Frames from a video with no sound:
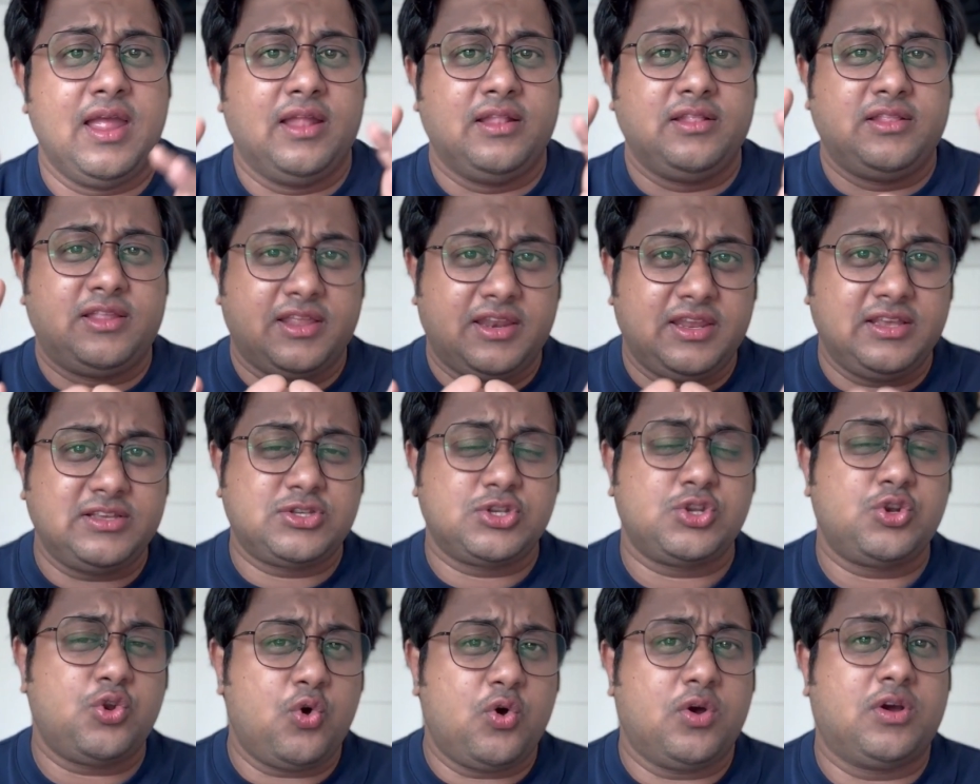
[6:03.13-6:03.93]
there
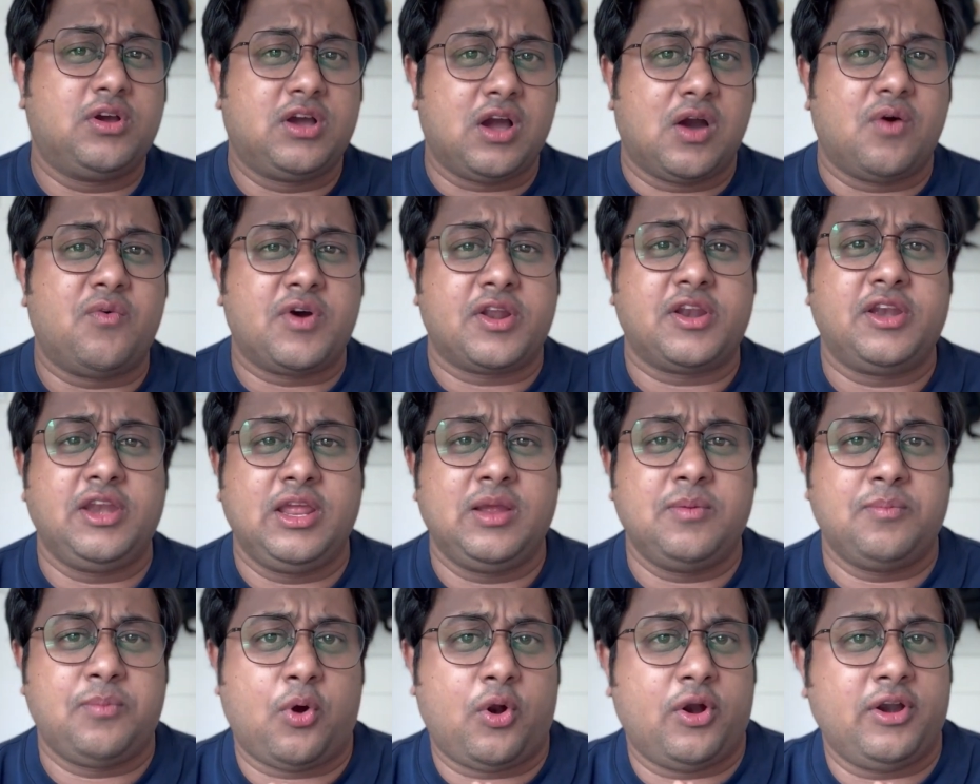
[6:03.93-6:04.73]
is no
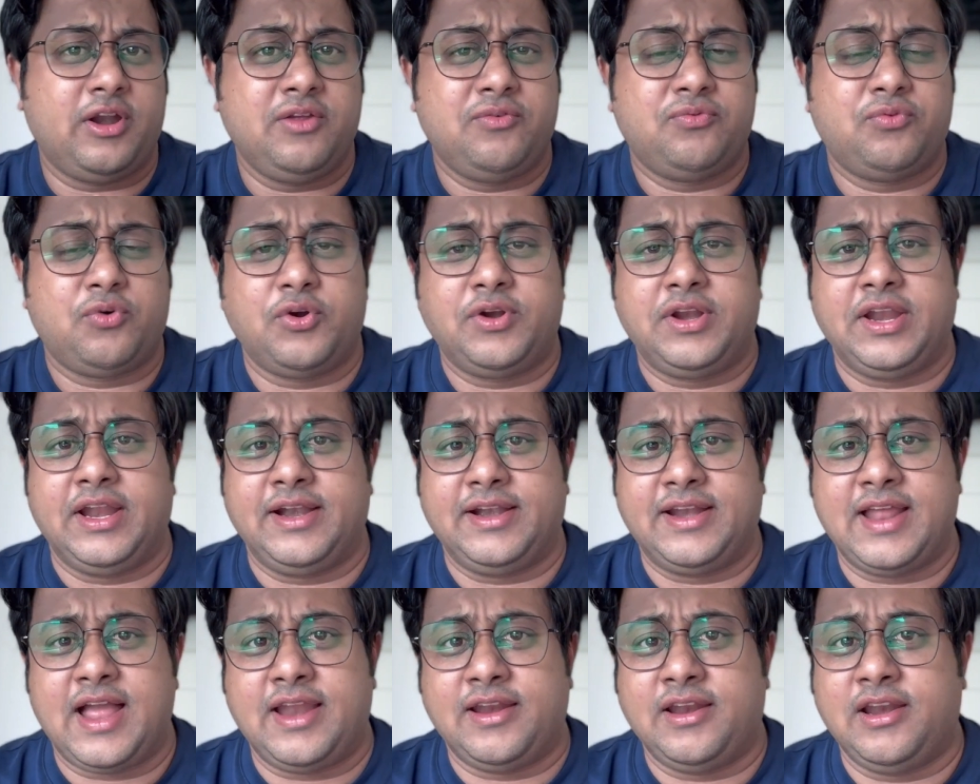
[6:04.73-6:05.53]
governing body for
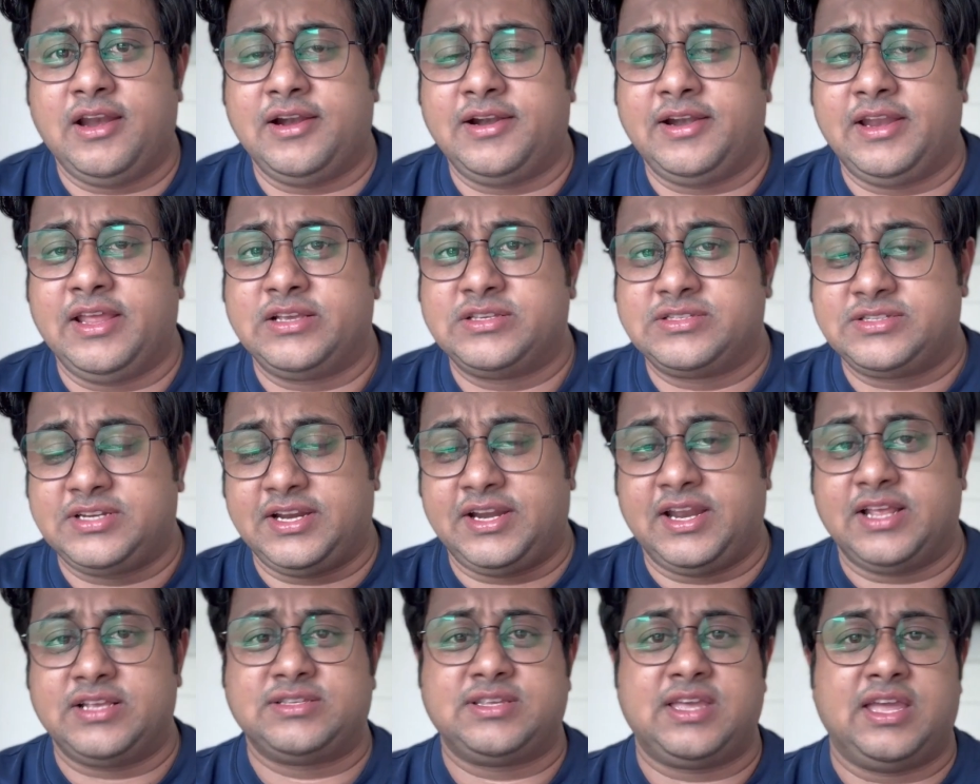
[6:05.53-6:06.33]
data analytics,
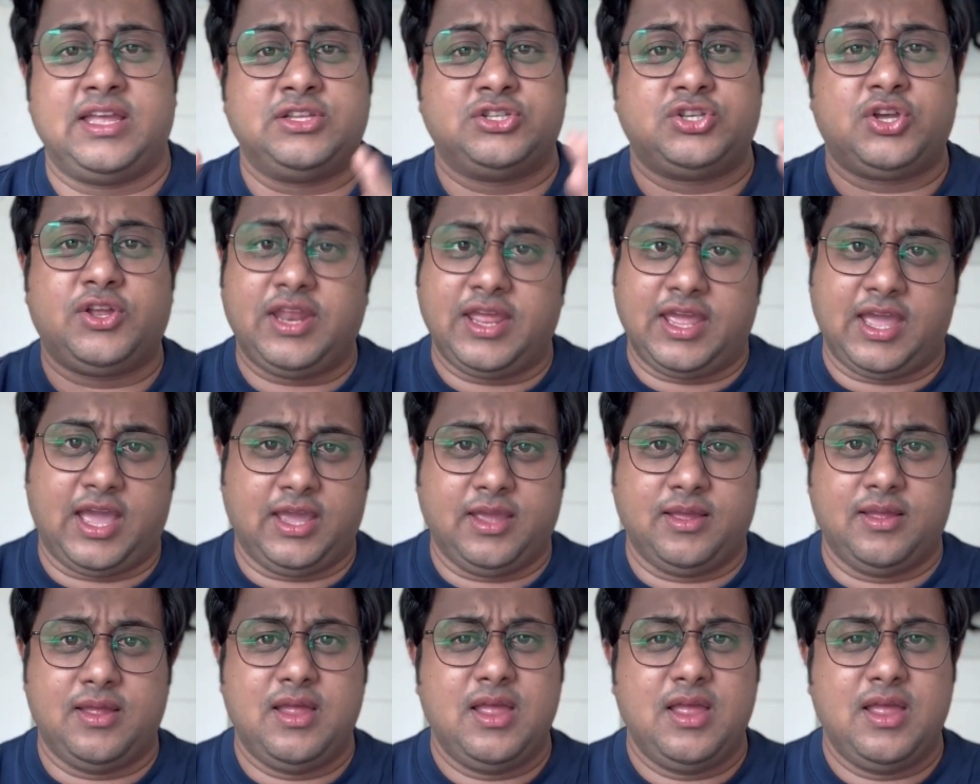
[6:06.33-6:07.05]
data science, or AI.